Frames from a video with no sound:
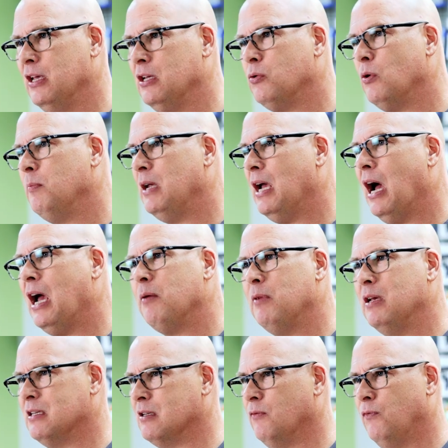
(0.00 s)
this one behind
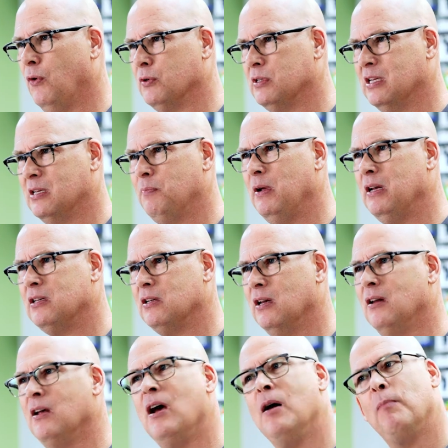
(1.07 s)
me isn't full
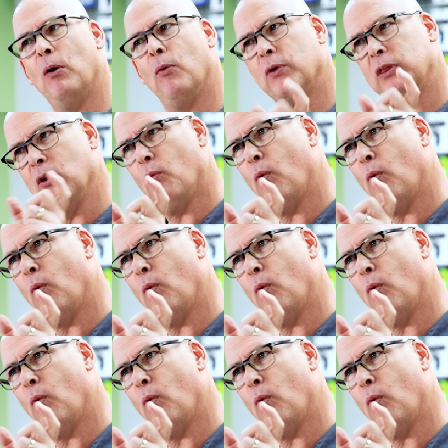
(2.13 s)
suspension, but with